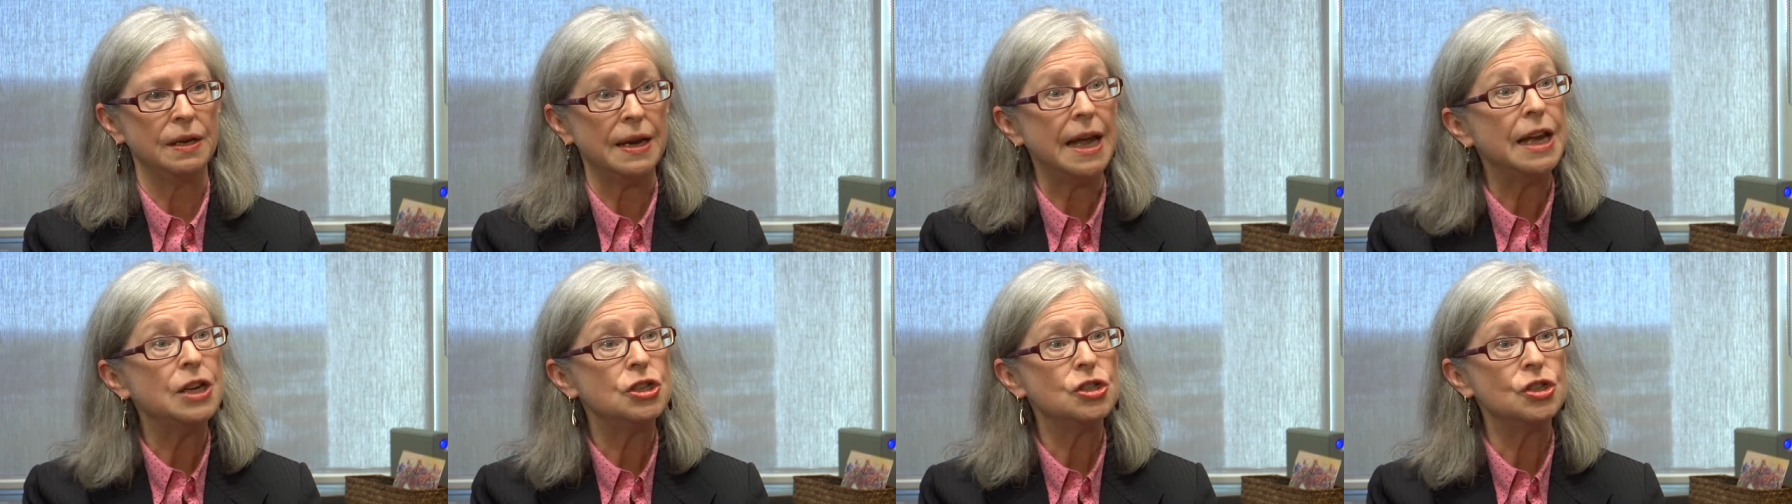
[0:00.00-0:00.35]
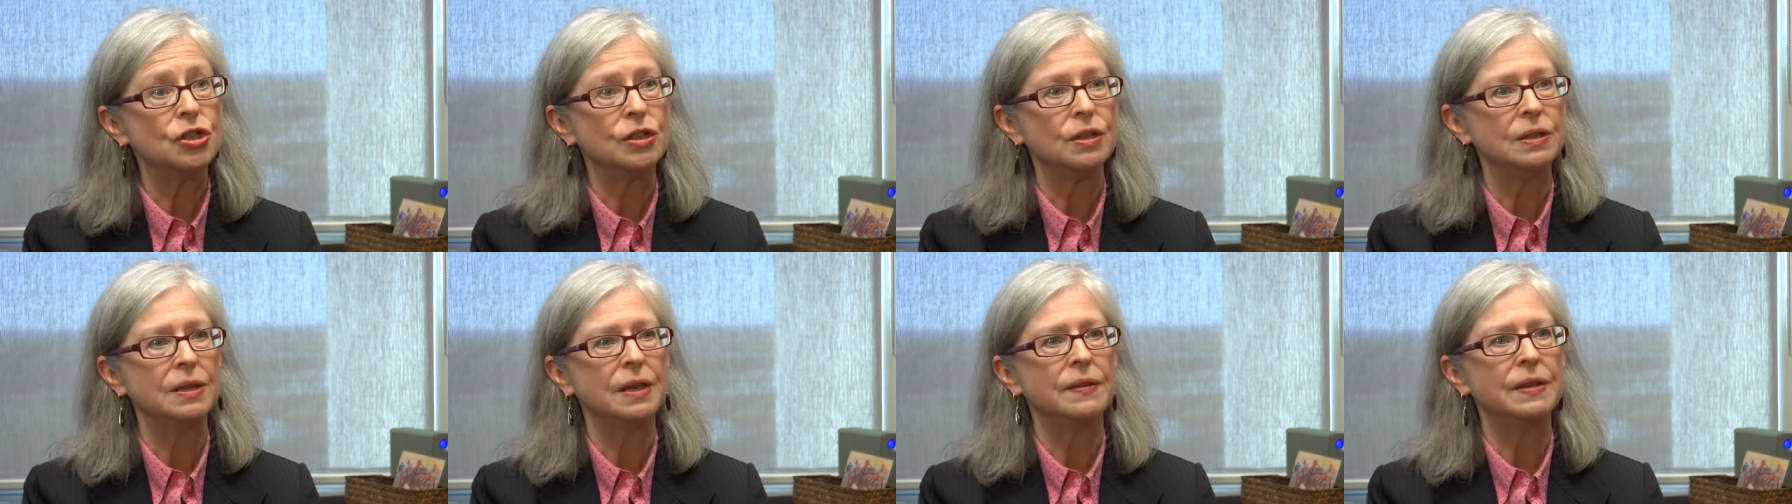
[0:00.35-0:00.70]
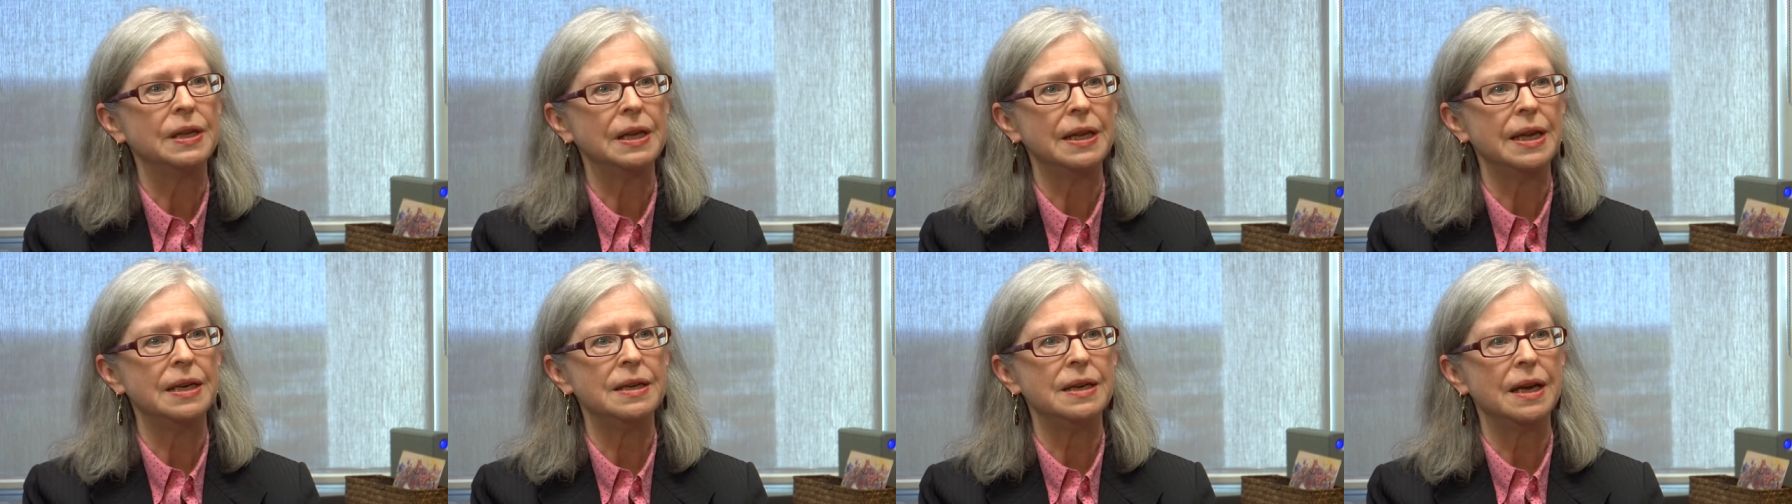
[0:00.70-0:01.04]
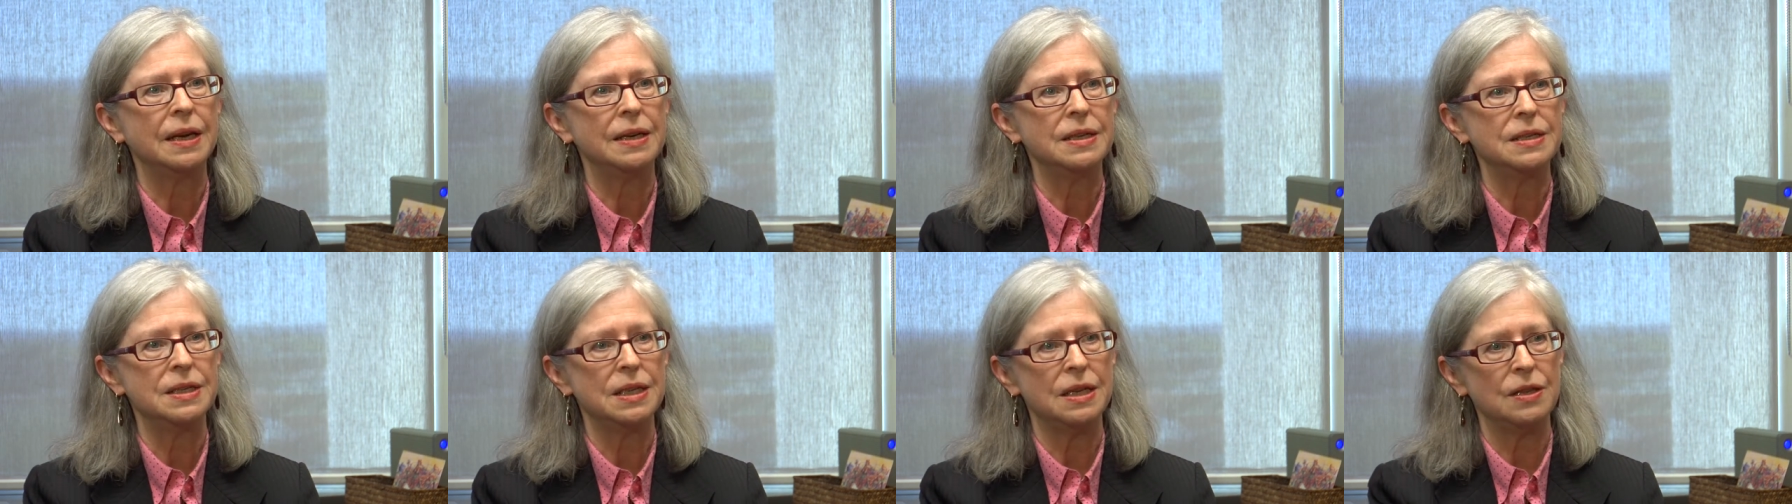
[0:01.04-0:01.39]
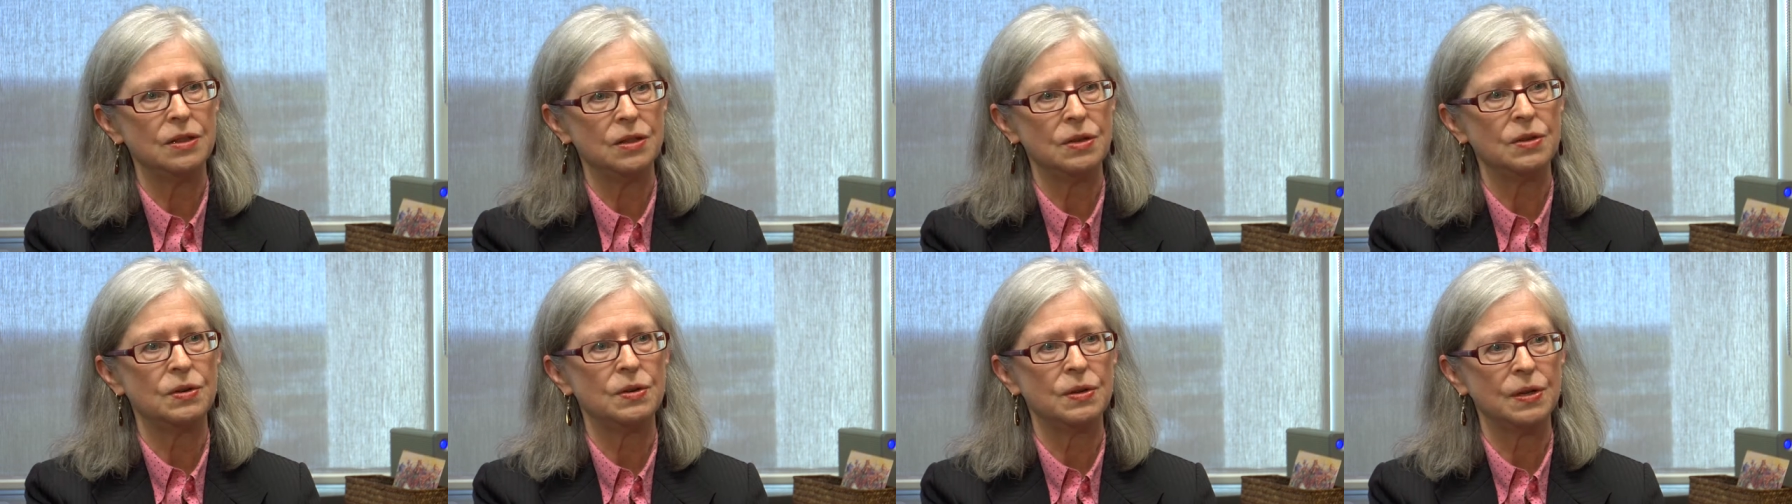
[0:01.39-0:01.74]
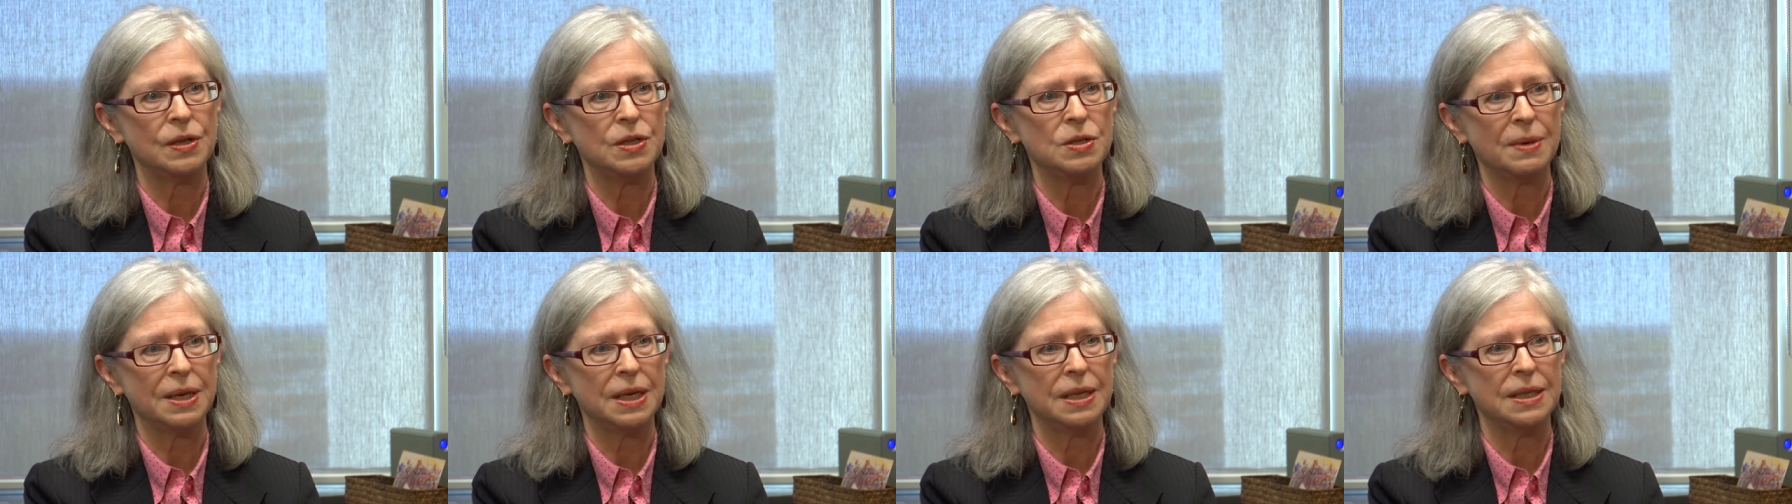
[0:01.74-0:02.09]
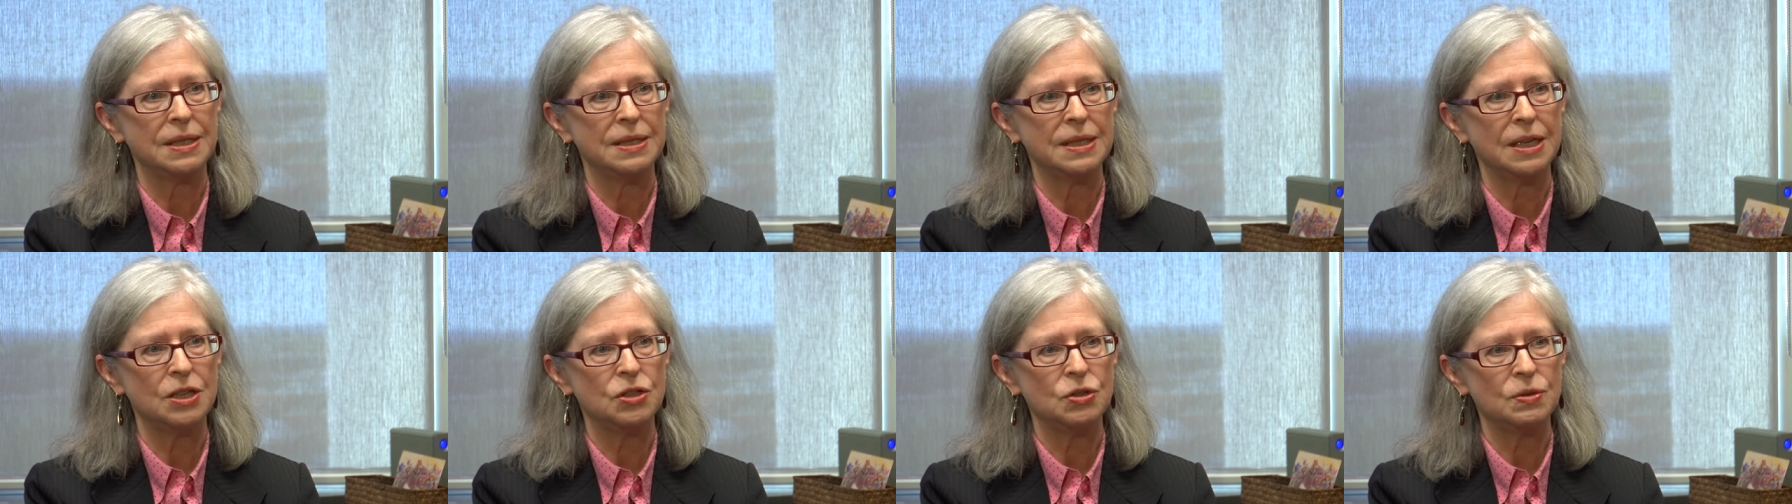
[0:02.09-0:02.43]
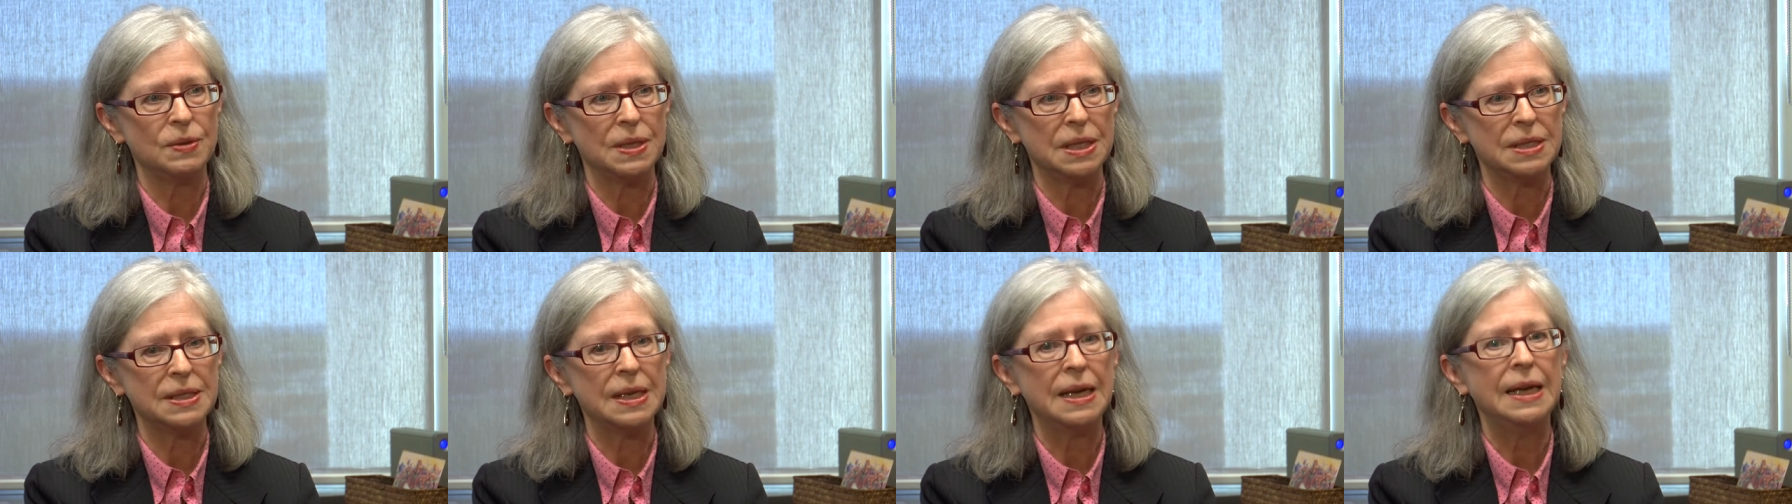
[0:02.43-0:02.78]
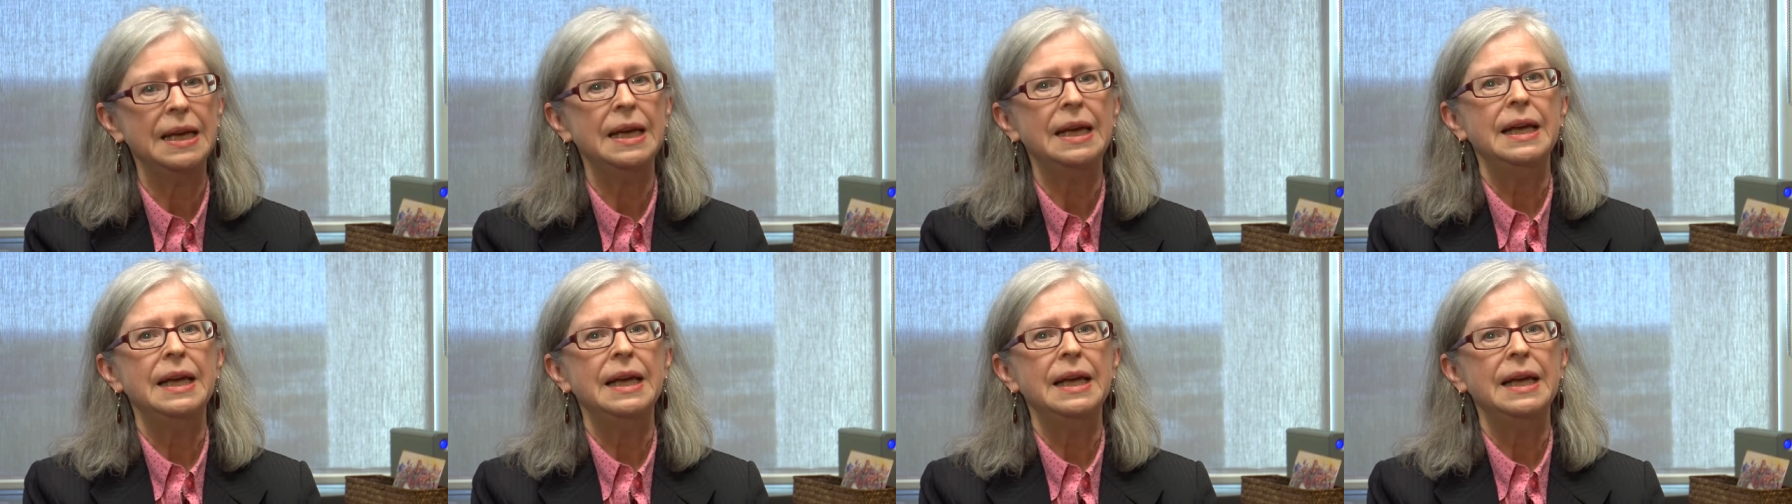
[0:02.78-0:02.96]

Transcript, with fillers: nation in the late 19th and early 20th centuries